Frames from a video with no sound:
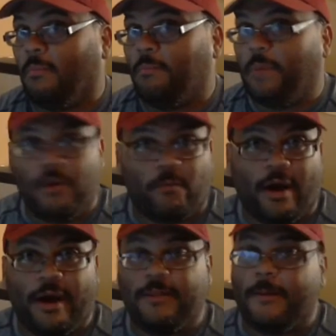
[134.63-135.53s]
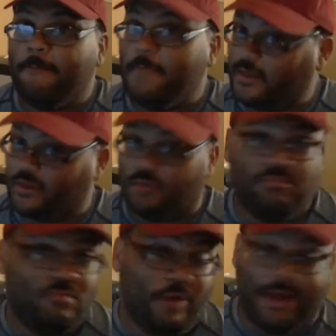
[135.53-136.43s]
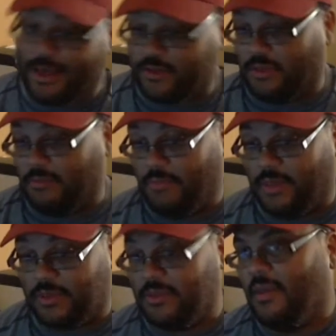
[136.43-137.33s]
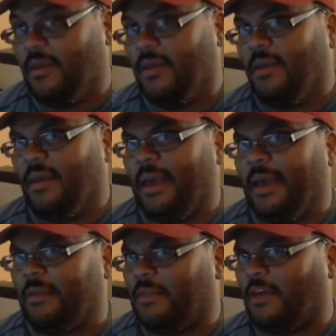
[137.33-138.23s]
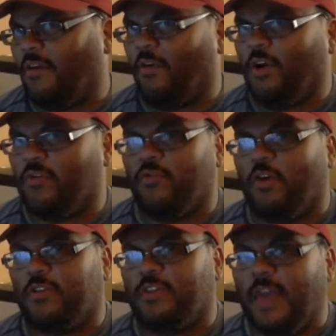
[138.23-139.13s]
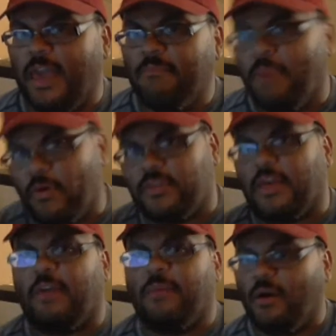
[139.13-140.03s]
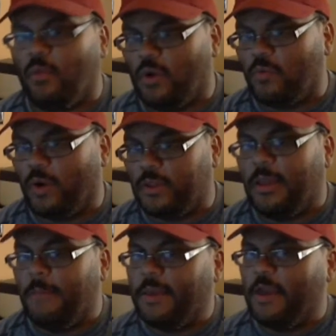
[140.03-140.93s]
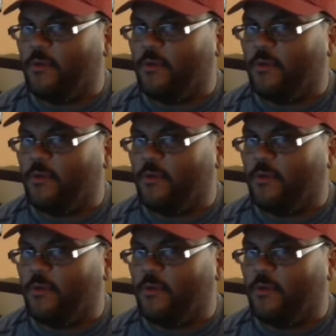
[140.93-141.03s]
P. Ryan and Mixon were excellent. Mixon had, I think, over 100 yards in the game, most of that coming on one run. P.